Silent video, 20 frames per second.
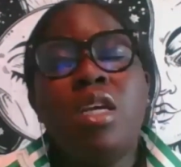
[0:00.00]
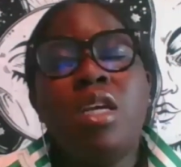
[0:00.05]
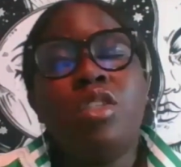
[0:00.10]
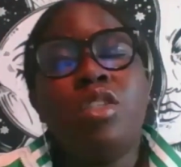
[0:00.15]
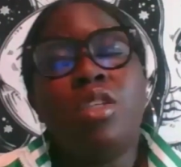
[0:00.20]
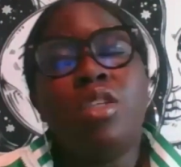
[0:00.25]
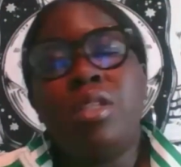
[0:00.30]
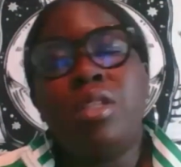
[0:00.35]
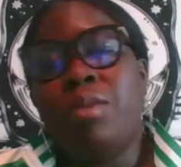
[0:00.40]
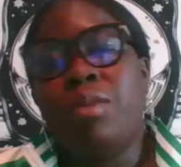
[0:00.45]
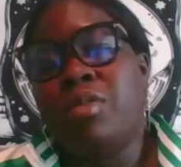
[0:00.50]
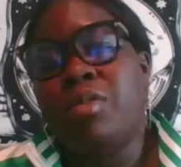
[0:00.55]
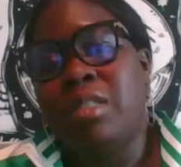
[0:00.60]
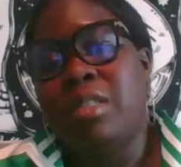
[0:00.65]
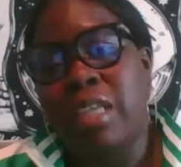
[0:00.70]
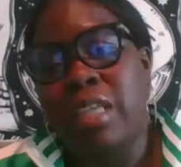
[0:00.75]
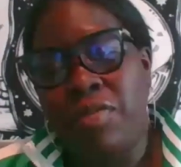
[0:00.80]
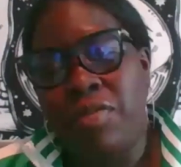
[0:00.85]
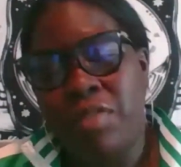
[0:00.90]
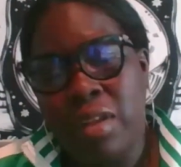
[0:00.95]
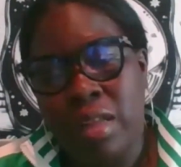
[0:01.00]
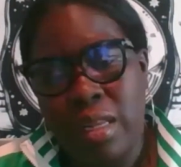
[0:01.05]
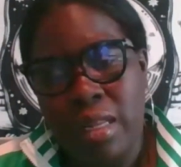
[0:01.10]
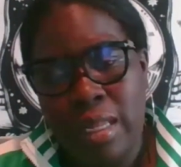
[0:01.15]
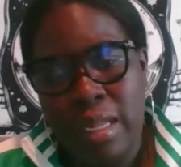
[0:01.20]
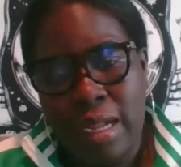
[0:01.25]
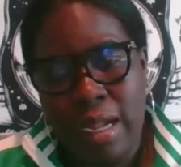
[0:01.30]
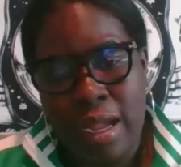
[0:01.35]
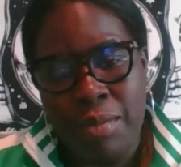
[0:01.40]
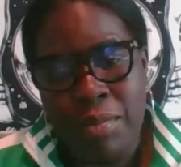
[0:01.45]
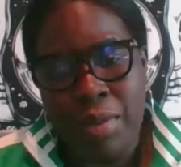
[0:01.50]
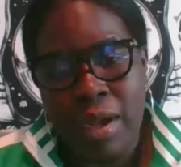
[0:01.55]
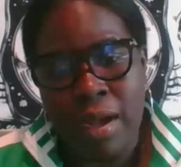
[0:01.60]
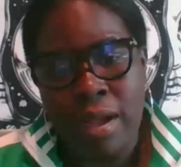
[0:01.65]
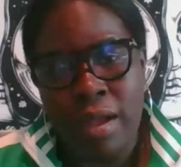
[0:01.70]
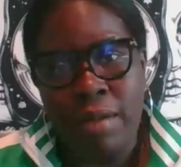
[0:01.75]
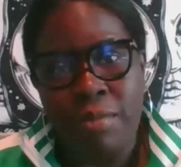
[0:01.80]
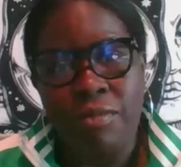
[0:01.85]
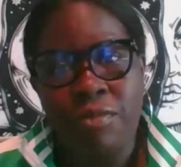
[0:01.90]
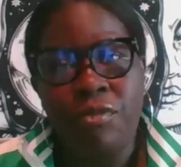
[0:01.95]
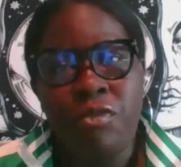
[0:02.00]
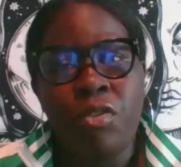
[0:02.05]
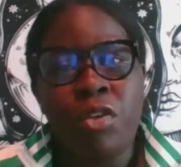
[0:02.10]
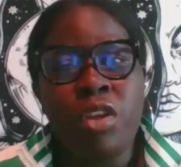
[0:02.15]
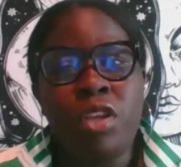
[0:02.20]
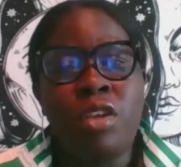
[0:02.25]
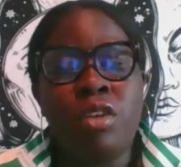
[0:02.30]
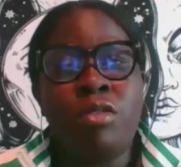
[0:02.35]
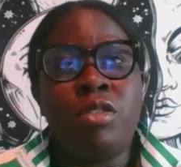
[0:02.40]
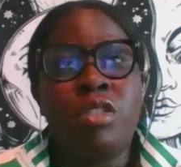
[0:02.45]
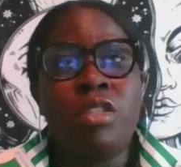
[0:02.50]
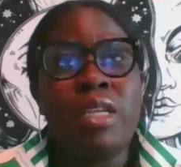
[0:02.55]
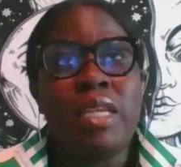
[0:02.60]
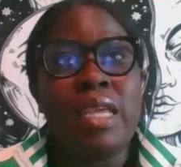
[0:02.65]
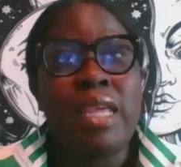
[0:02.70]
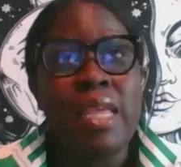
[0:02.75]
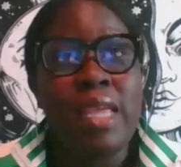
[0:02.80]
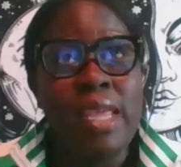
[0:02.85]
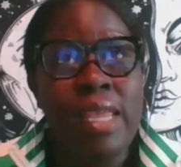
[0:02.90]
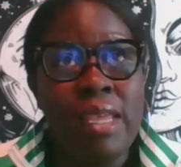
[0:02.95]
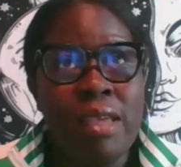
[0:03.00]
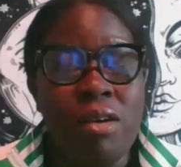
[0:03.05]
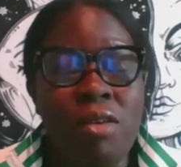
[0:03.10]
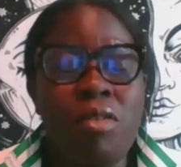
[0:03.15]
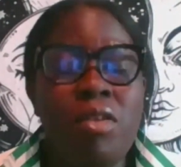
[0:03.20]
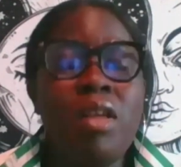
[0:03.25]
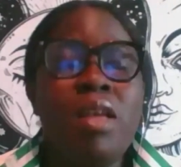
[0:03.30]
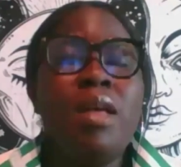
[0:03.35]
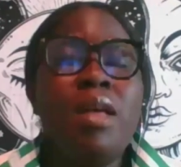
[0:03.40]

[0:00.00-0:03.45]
So they will definitely come up for you to heal.